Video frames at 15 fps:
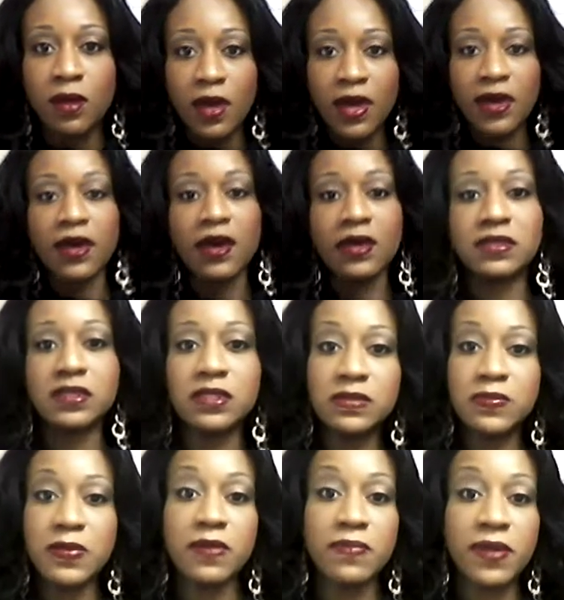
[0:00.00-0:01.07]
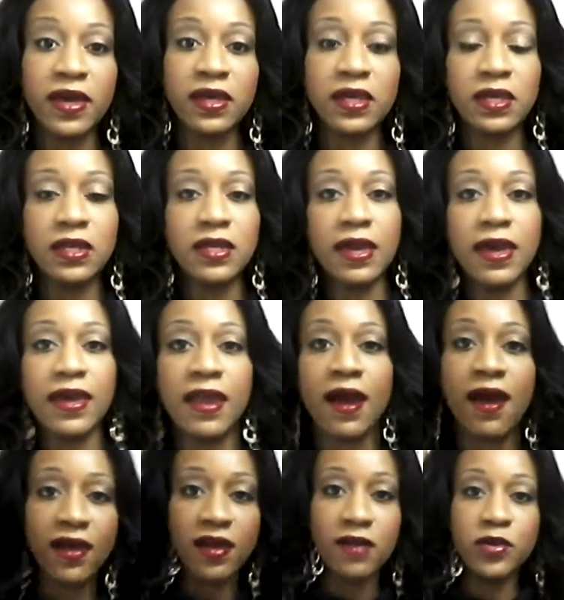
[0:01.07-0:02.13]
Hey guys, it's me, Blakkandi, and
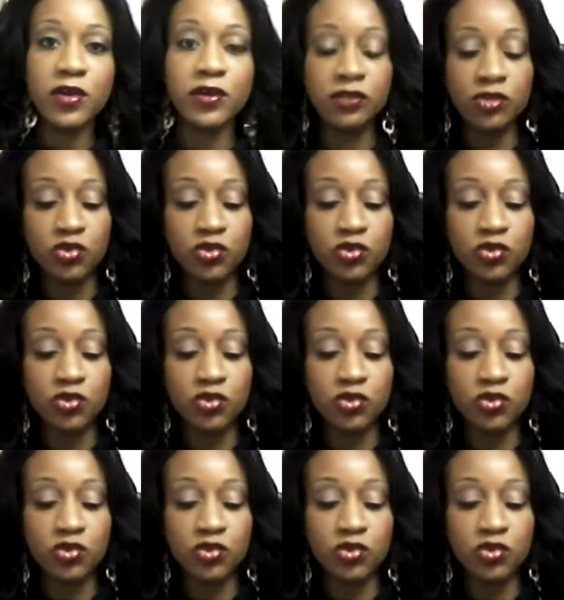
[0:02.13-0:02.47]
I am here